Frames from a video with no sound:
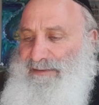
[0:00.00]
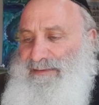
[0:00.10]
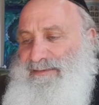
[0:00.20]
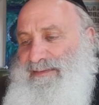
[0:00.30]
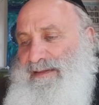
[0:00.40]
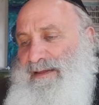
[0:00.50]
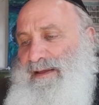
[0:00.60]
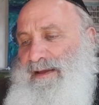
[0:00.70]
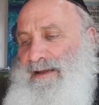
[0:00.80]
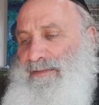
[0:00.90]
is the
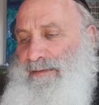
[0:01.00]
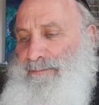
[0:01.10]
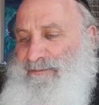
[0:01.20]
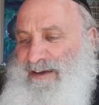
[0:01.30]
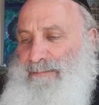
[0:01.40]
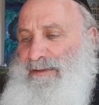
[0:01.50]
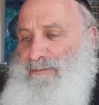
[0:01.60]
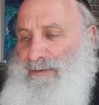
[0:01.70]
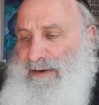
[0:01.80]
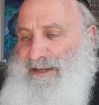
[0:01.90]
family
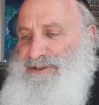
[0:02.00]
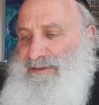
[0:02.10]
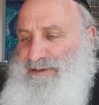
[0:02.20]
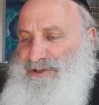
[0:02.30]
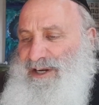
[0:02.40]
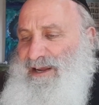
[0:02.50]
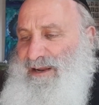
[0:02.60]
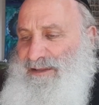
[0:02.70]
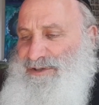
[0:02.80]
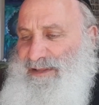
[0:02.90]
relation, the
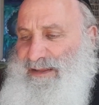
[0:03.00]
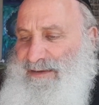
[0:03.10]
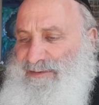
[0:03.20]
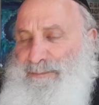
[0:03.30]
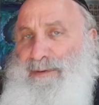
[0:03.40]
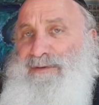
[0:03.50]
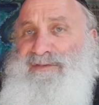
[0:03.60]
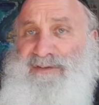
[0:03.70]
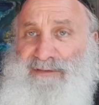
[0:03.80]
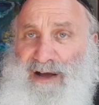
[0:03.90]
genealogy that gives a
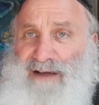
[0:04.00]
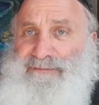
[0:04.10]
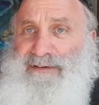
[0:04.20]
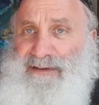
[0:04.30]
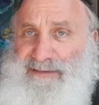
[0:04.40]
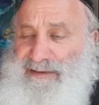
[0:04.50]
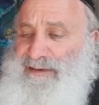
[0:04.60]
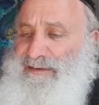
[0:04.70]
person confidence in